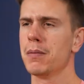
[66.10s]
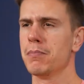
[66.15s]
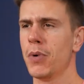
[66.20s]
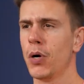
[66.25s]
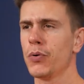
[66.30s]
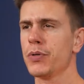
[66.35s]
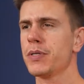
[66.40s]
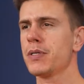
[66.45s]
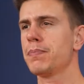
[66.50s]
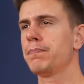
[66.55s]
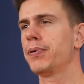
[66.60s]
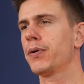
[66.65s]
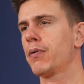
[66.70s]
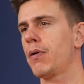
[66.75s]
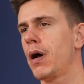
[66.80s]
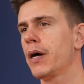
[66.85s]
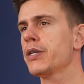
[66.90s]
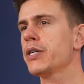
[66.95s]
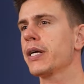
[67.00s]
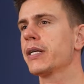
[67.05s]
Most
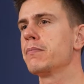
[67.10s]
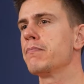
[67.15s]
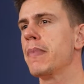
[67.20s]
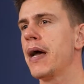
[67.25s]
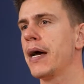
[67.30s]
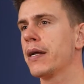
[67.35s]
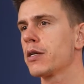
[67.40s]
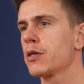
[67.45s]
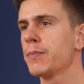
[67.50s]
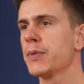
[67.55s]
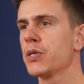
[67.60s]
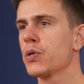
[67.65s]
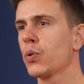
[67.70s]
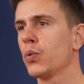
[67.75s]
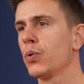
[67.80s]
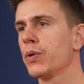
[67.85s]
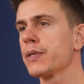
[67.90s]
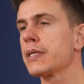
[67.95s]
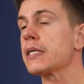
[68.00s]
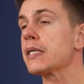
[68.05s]
project management
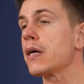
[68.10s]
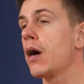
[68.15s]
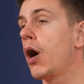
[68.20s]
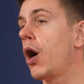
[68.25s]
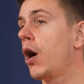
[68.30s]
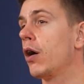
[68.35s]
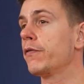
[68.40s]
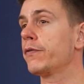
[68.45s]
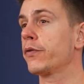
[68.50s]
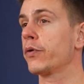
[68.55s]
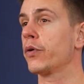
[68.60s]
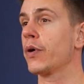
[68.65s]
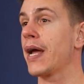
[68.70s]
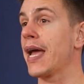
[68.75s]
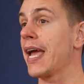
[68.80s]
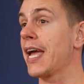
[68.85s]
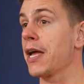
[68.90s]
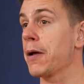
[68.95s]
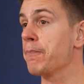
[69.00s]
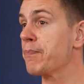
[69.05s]
tools offer
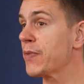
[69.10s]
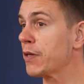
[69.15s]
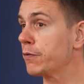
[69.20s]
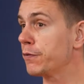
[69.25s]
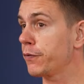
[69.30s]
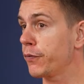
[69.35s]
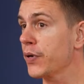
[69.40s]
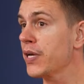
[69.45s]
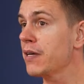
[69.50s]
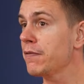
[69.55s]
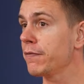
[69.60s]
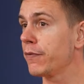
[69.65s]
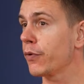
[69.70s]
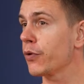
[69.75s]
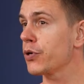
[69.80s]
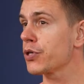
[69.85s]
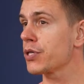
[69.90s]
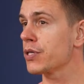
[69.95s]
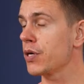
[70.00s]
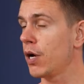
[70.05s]
a free
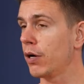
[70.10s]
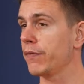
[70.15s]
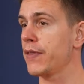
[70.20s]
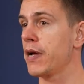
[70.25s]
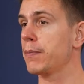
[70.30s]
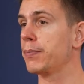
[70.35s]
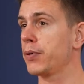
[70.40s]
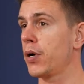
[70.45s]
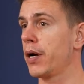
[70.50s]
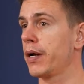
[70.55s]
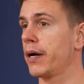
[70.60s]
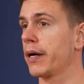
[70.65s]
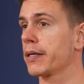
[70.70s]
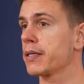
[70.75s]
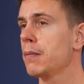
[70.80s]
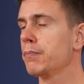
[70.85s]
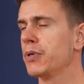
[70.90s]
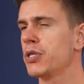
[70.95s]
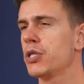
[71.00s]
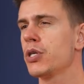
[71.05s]
version of their product,
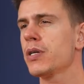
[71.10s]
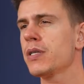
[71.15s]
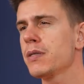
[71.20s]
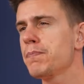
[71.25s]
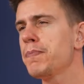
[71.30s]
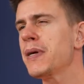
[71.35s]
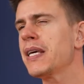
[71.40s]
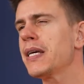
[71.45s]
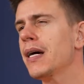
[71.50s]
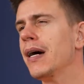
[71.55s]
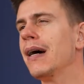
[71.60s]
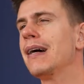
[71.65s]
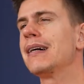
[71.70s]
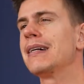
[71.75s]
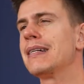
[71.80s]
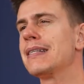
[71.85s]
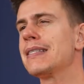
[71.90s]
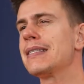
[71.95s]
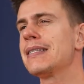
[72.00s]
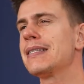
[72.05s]
but just
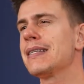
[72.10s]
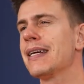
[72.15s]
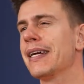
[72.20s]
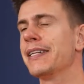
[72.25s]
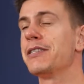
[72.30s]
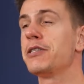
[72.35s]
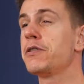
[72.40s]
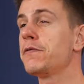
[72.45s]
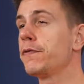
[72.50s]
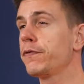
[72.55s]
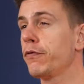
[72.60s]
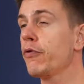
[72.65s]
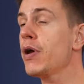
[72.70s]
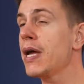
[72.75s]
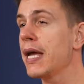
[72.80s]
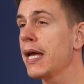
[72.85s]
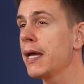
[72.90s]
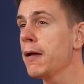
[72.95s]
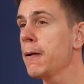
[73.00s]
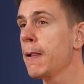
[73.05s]
because it's
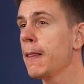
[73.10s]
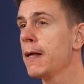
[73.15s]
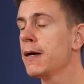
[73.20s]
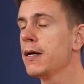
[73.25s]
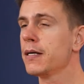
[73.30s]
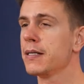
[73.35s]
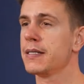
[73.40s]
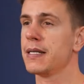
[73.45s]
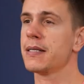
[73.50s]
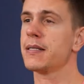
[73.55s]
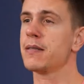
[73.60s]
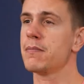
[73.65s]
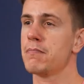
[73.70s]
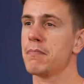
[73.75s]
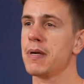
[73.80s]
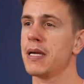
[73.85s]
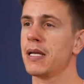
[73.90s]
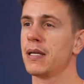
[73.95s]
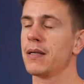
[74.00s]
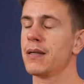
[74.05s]
free doesn't
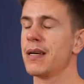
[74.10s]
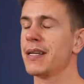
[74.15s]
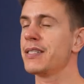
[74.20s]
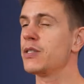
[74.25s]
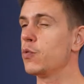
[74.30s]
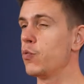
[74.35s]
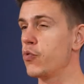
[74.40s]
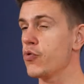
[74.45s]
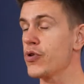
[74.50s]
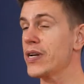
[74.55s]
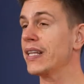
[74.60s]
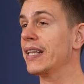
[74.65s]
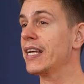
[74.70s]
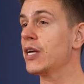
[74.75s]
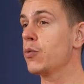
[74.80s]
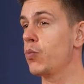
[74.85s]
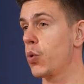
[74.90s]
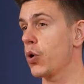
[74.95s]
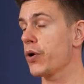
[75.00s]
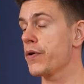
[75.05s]
mean it's really
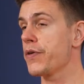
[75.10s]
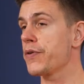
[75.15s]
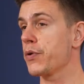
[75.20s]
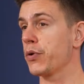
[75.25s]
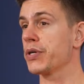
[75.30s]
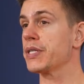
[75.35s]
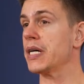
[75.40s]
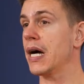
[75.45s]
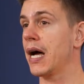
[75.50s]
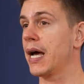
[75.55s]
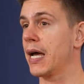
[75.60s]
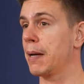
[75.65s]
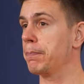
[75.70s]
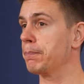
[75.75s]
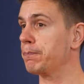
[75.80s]
worth your time.